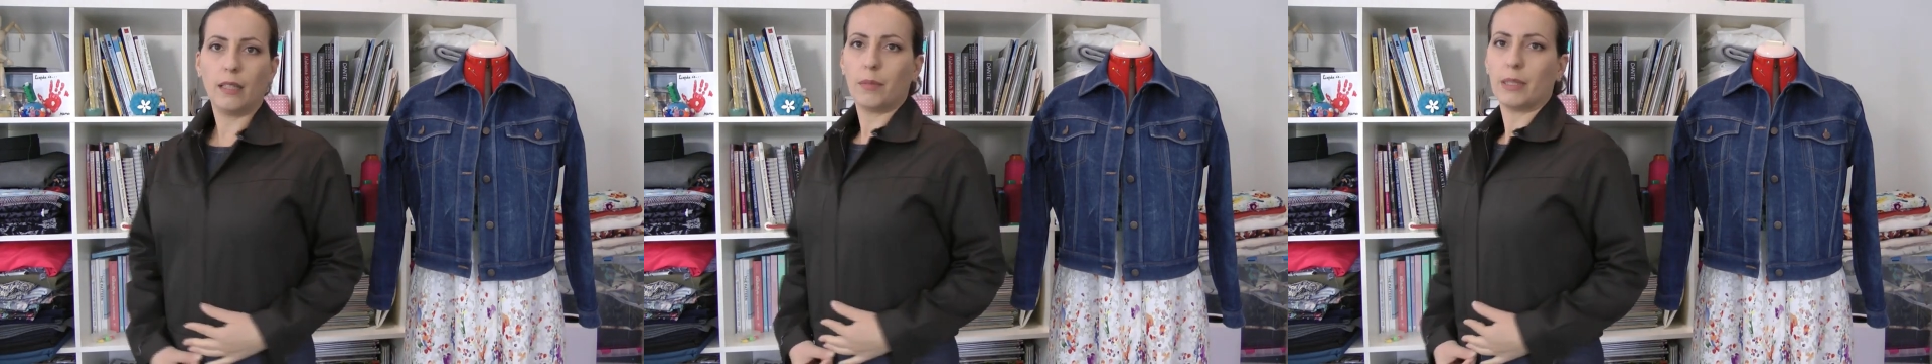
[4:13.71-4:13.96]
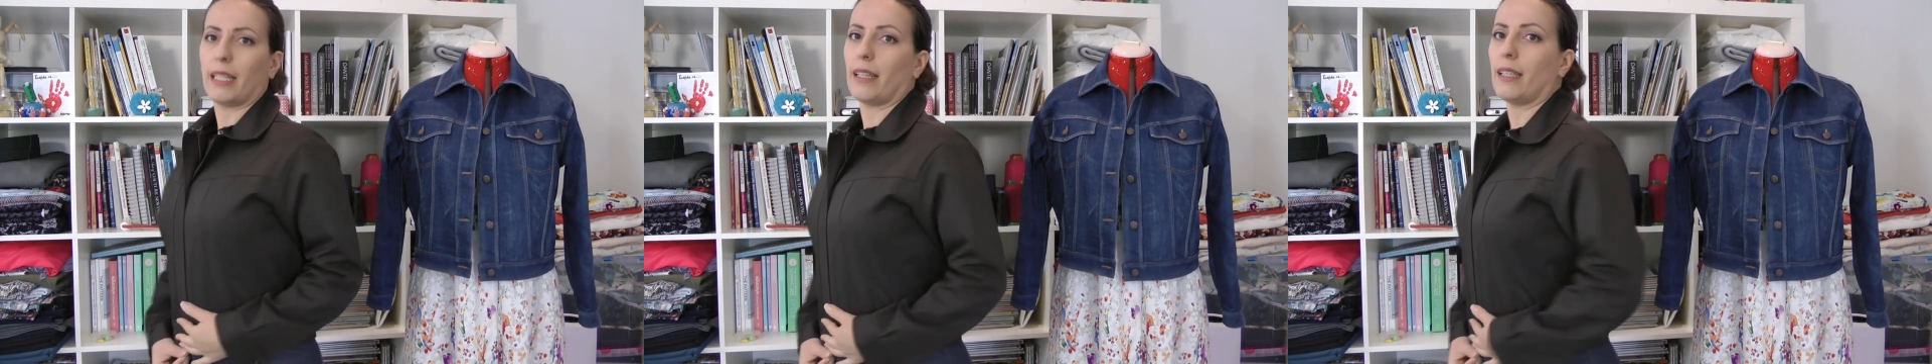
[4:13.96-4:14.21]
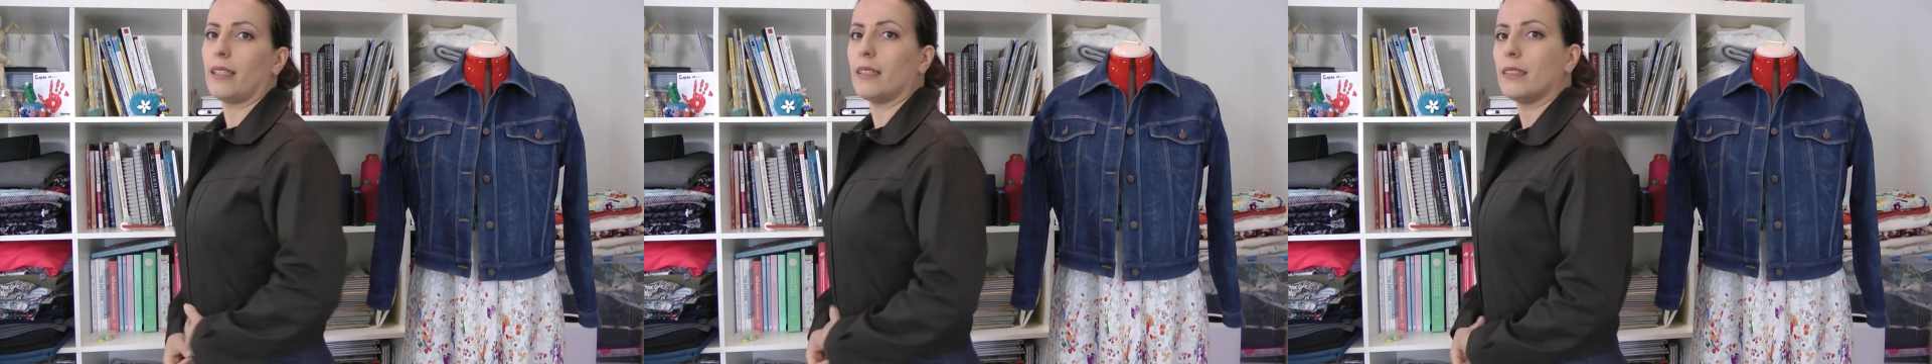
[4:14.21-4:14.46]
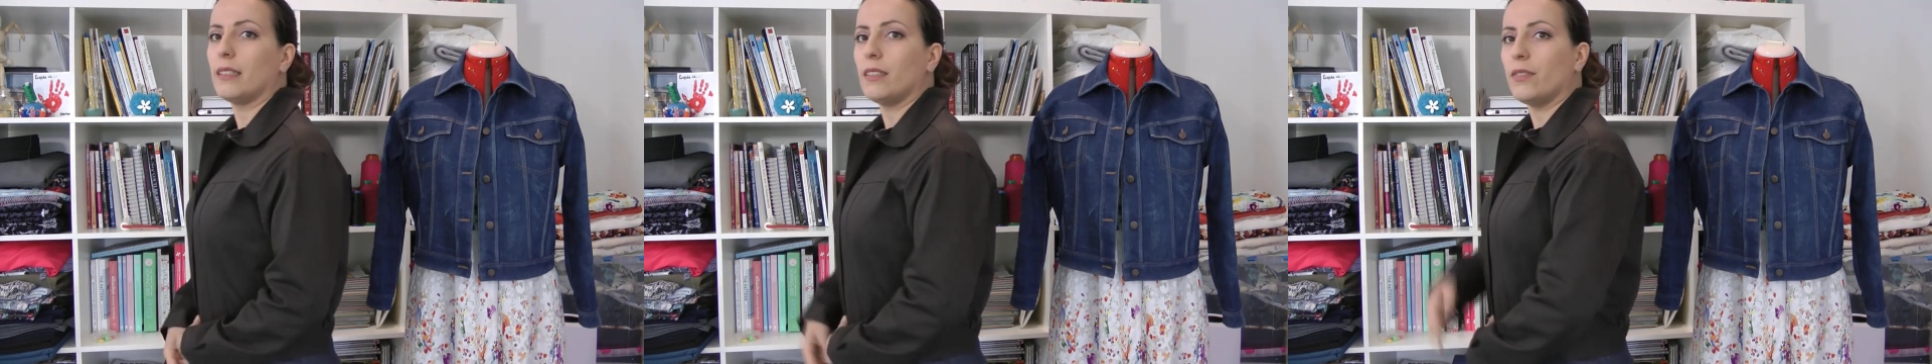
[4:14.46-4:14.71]
but I think
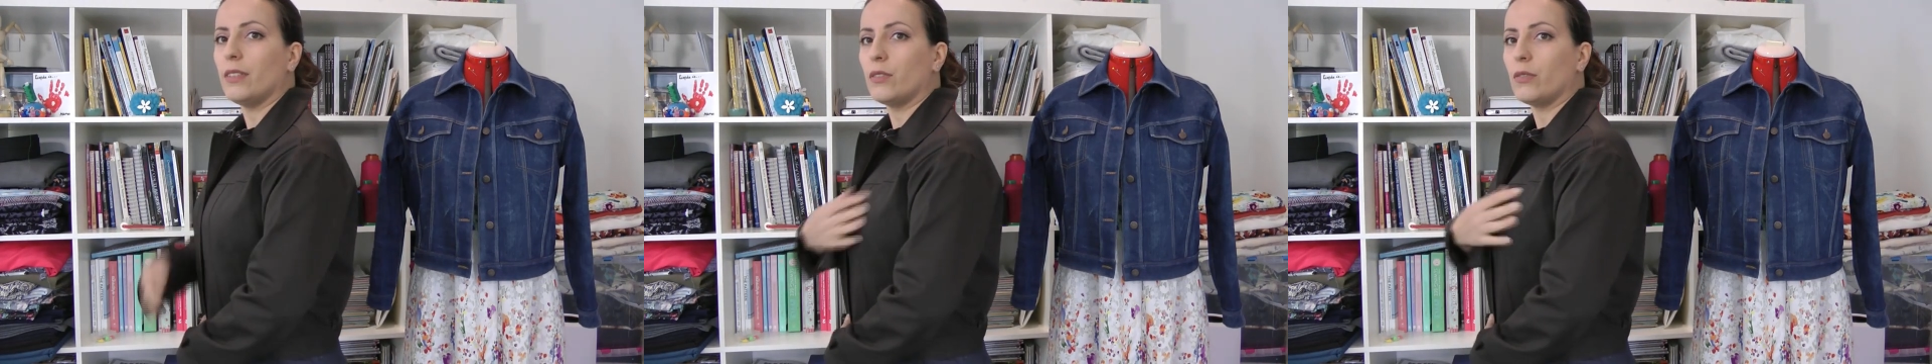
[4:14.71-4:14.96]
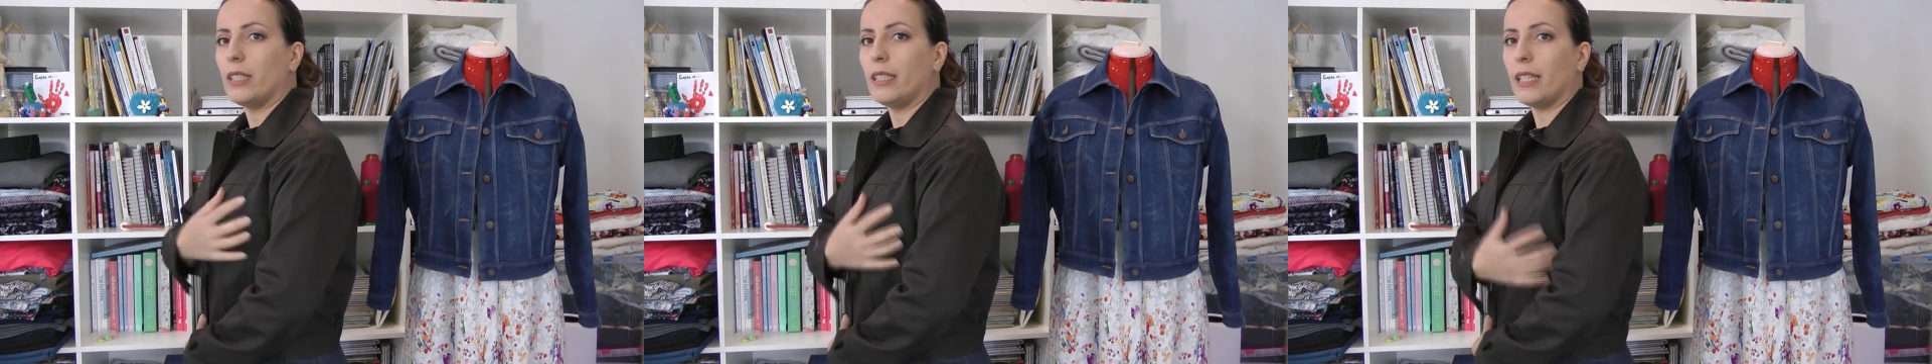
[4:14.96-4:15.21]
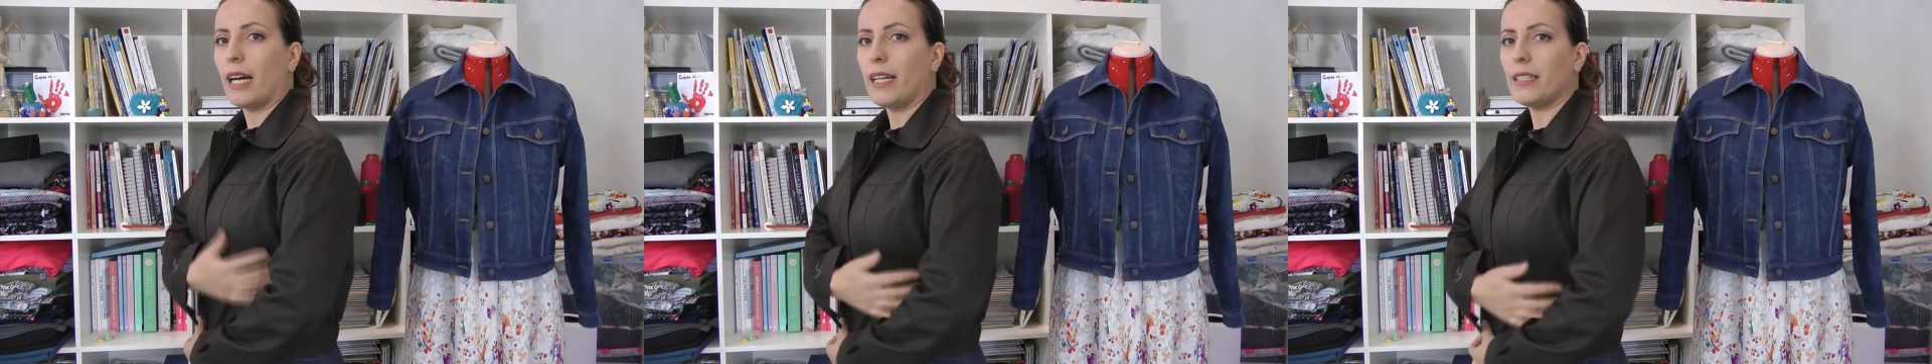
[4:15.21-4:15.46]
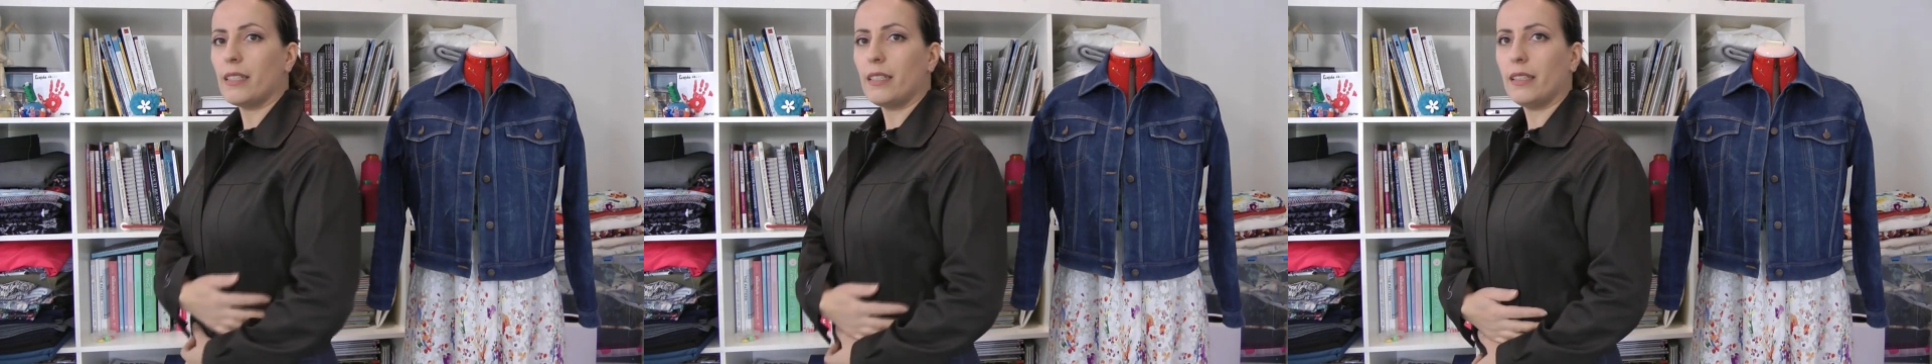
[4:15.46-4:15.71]
it did fit really
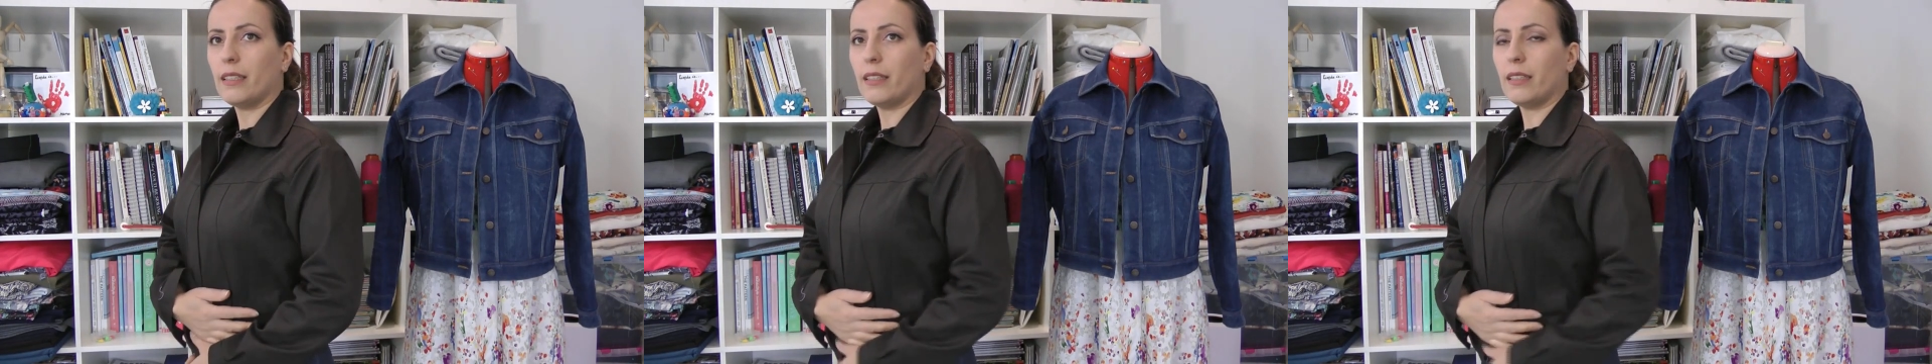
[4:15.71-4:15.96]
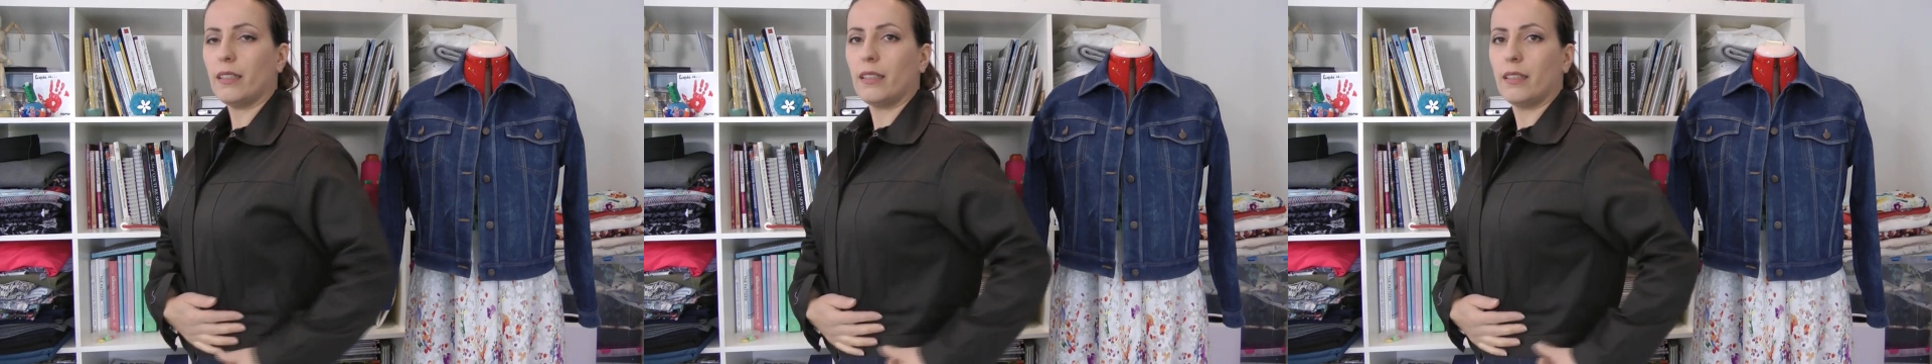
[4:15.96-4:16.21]
nice here